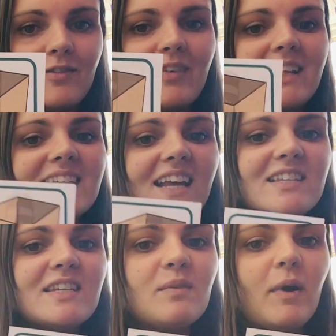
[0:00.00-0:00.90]

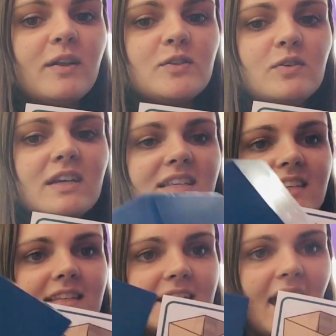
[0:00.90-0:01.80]
Fantastic, well done. It's
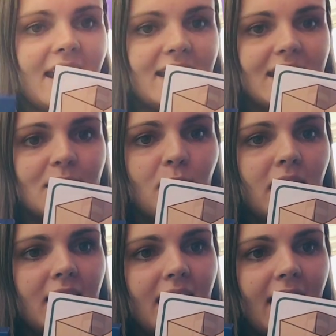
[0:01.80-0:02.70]
the same
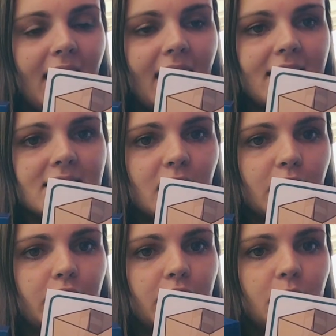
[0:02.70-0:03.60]
as a
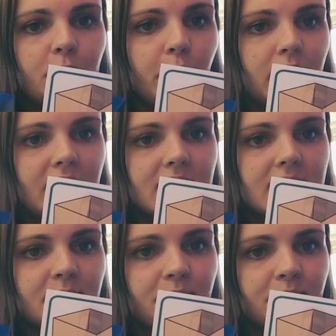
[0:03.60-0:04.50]

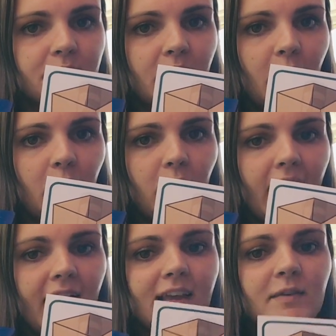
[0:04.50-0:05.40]
cuboid.
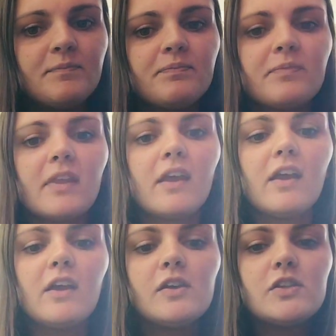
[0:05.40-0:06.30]
Okay,
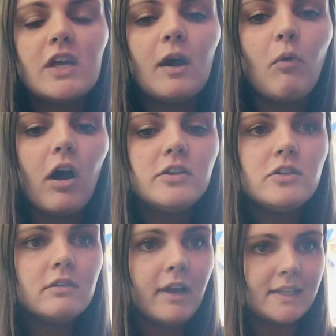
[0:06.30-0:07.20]
so on
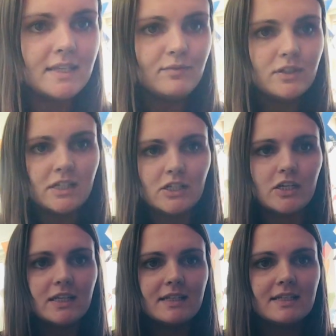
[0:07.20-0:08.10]
your activity
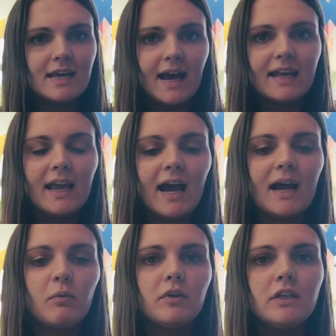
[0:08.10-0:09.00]
sheet today,
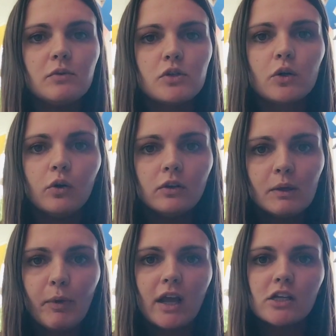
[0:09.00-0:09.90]
I want you to cut
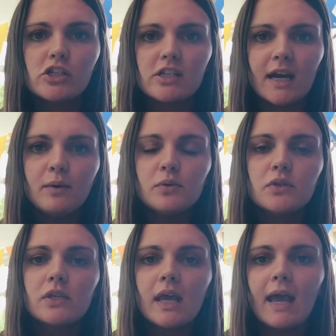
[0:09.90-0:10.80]
the pictures
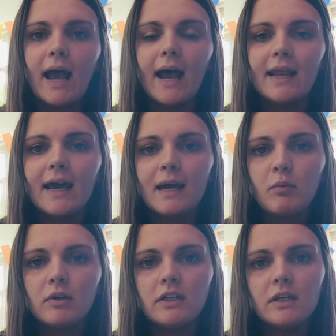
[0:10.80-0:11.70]
out and I
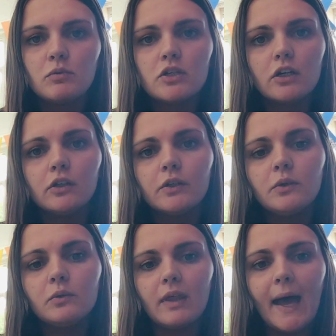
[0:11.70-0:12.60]
want you to
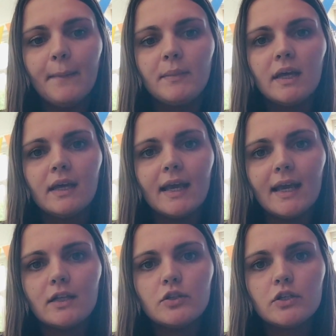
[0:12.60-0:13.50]
glue them
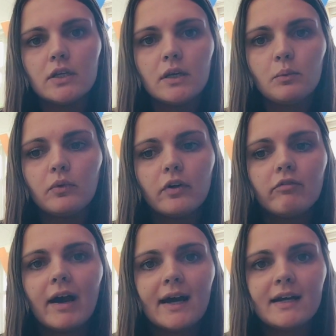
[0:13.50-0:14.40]
into the
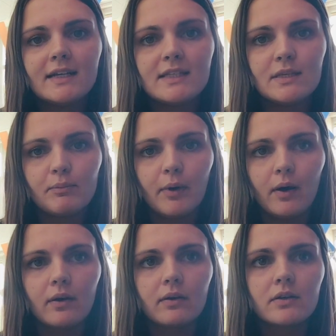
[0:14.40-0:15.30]
right
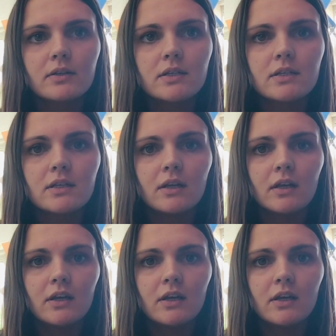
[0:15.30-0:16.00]
box.